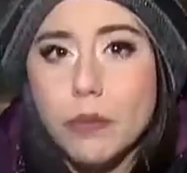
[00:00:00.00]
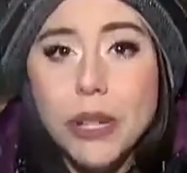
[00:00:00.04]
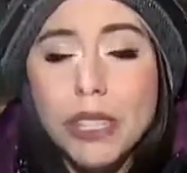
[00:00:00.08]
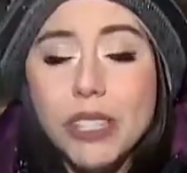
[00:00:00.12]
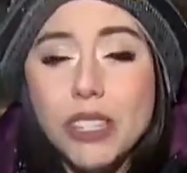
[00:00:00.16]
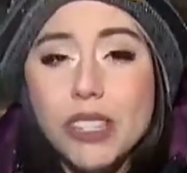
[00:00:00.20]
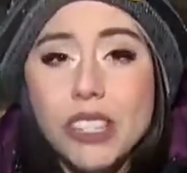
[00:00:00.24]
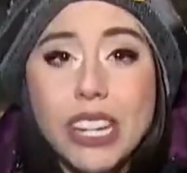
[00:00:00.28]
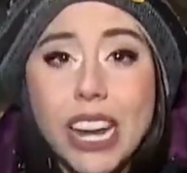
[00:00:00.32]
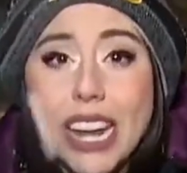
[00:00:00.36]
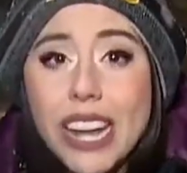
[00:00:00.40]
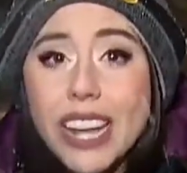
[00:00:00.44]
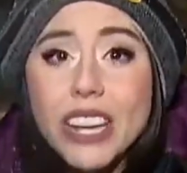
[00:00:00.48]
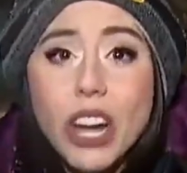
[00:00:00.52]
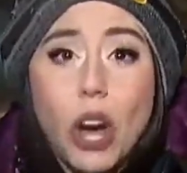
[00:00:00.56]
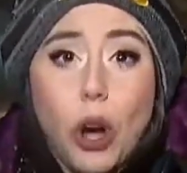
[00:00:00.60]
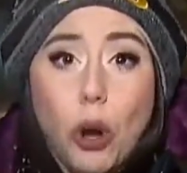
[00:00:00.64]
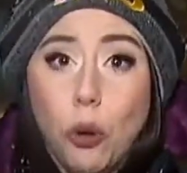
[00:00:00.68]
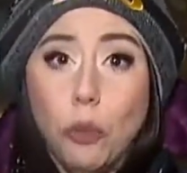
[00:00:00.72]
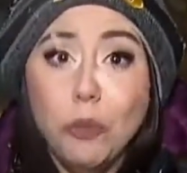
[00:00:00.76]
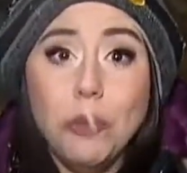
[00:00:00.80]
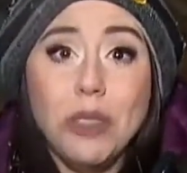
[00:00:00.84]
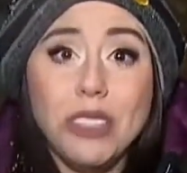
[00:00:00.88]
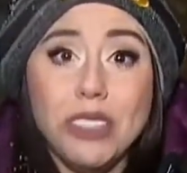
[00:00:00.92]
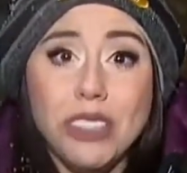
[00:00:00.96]
staying home
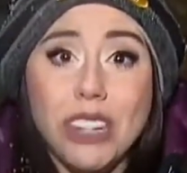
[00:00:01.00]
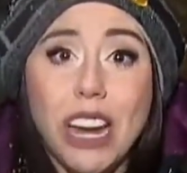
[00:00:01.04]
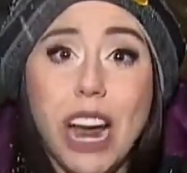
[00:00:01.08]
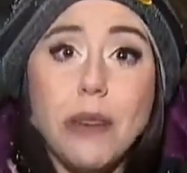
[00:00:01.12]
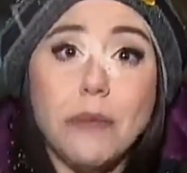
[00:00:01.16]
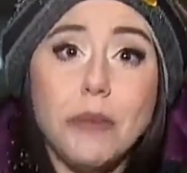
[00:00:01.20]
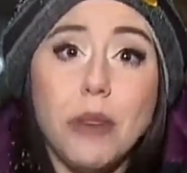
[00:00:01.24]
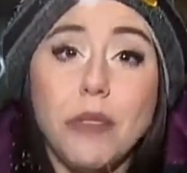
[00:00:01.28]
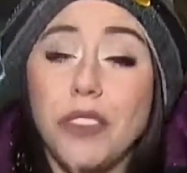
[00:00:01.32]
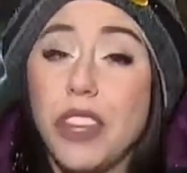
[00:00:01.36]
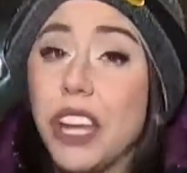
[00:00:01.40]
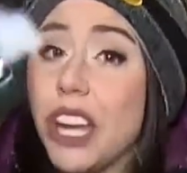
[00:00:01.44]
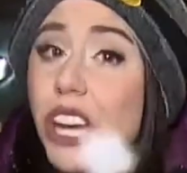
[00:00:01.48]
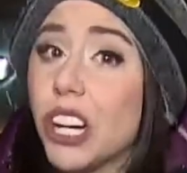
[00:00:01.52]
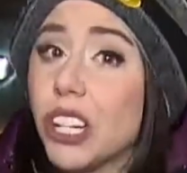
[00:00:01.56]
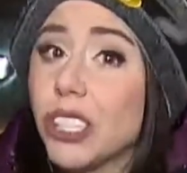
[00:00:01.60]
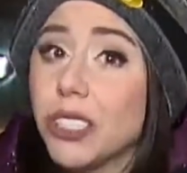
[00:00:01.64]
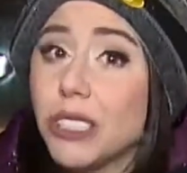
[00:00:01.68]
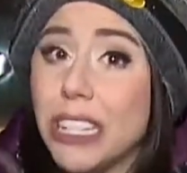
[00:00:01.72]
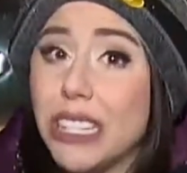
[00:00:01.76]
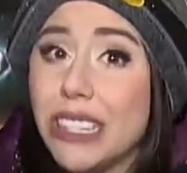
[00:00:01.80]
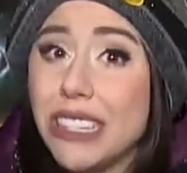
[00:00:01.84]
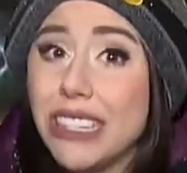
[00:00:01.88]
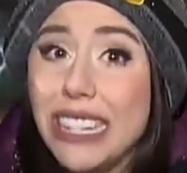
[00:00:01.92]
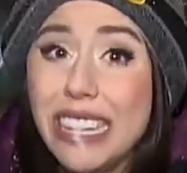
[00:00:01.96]
this time of year
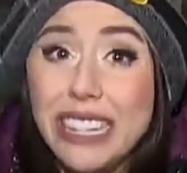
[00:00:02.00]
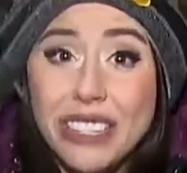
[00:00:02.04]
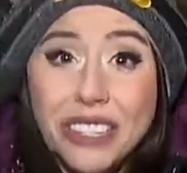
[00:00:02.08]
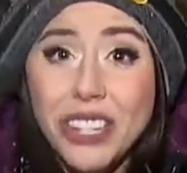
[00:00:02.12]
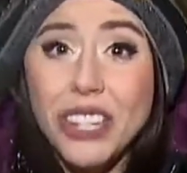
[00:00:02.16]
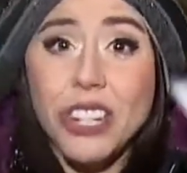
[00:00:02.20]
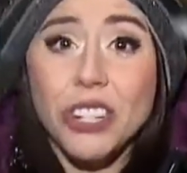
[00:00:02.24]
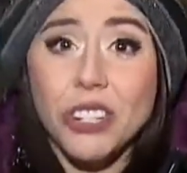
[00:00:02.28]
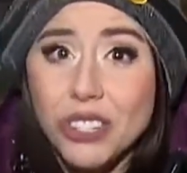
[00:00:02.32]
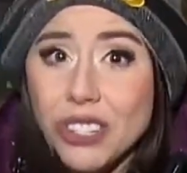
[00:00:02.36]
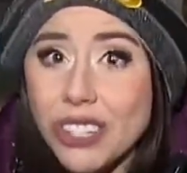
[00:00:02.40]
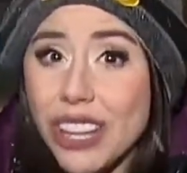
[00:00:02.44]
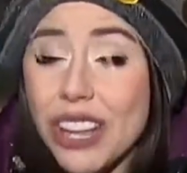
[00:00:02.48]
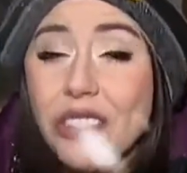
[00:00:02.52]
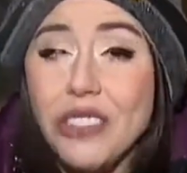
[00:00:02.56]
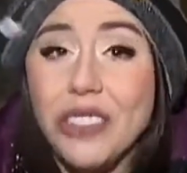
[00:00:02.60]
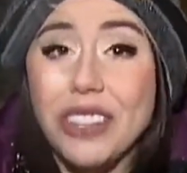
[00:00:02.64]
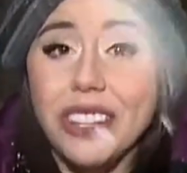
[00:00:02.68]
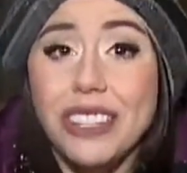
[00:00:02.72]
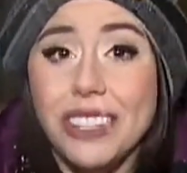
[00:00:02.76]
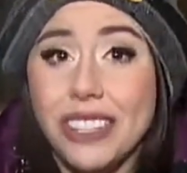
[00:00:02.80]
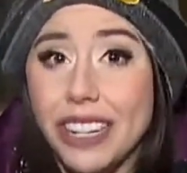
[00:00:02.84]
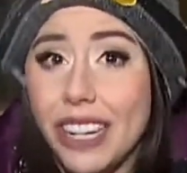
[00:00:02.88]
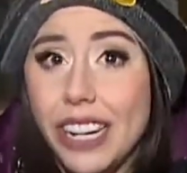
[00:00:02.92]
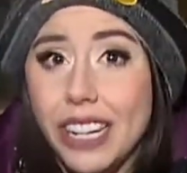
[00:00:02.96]
is easier said than
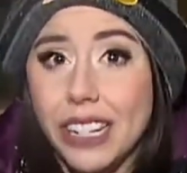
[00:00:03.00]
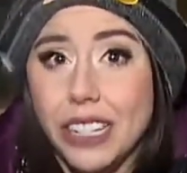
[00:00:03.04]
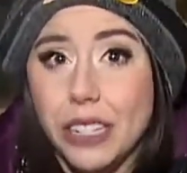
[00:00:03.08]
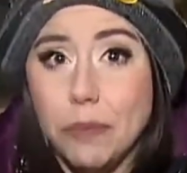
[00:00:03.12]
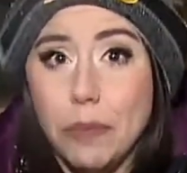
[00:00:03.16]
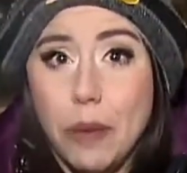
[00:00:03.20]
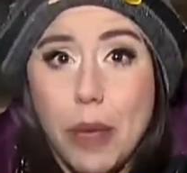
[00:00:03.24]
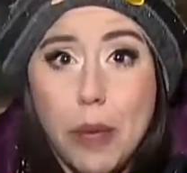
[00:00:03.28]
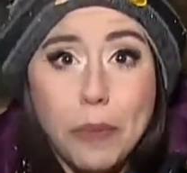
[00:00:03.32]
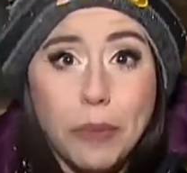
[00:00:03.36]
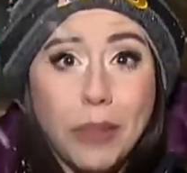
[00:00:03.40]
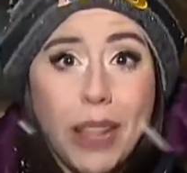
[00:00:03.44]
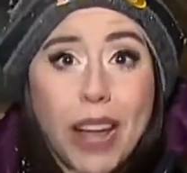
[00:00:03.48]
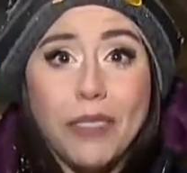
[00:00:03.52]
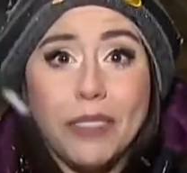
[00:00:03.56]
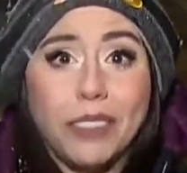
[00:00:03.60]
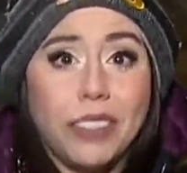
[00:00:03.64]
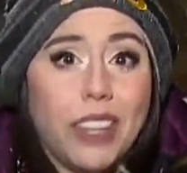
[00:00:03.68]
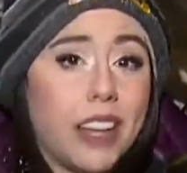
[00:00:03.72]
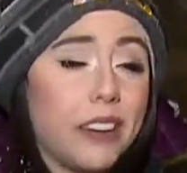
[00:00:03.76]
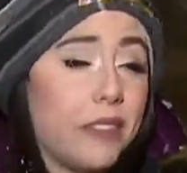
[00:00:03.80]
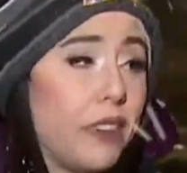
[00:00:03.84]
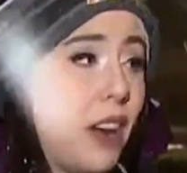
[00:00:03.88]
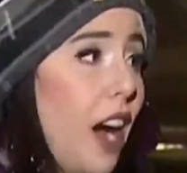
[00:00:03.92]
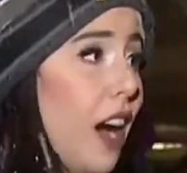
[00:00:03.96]
done. People have a lot
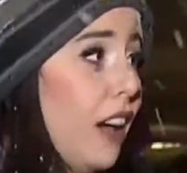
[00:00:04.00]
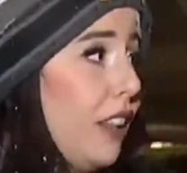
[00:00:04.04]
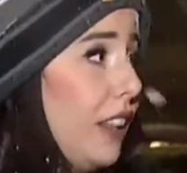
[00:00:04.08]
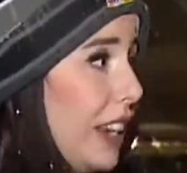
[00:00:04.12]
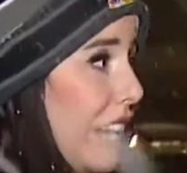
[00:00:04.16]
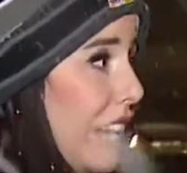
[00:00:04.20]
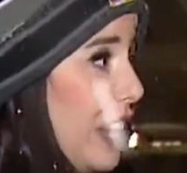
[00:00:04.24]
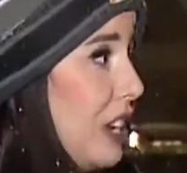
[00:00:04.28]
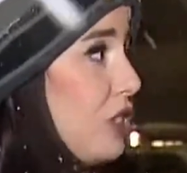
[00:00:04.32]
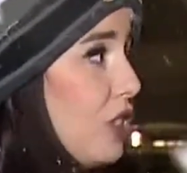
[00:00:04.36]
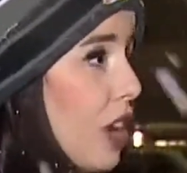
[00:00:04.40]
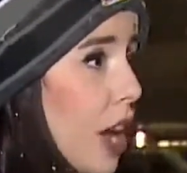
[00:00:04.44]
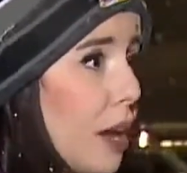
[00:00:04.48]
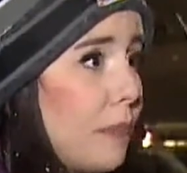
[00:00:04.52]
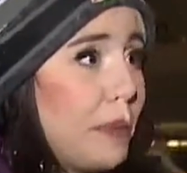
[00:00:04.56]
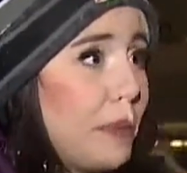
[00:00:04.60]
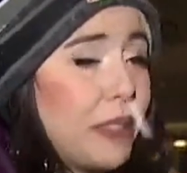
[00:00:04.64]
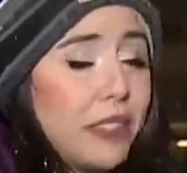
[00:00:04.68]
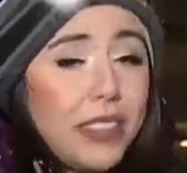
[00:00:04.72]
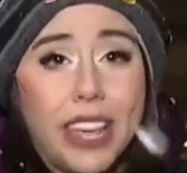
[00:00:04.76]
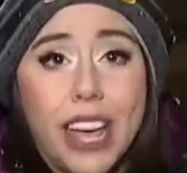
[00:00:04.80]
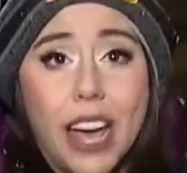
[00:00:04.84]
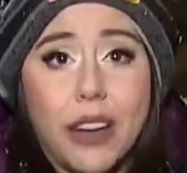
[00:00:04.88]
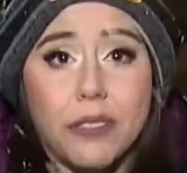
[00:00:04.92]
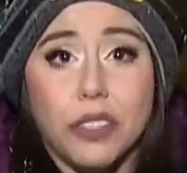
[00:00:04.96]
of holiday shopping they
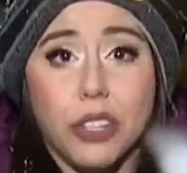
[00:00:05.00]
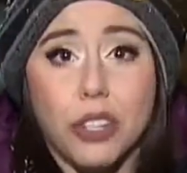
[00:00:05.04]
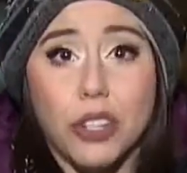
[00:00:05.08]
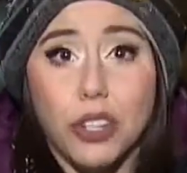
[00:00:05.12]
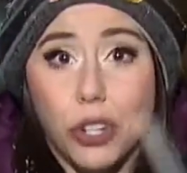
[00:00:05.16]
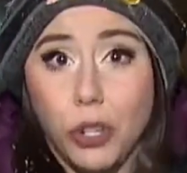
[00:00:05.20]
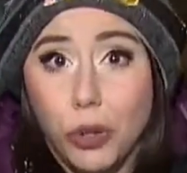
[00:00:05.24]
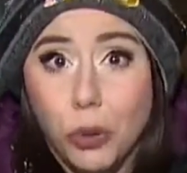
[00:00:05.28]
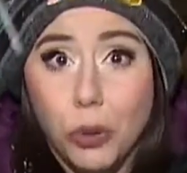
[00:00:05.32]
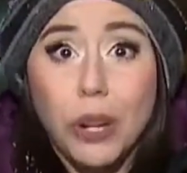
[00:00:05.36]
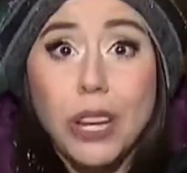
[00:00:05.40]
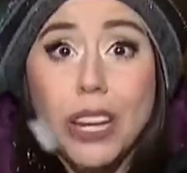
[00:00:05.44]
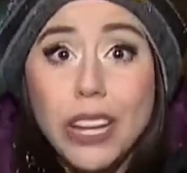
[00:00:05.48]
have to do.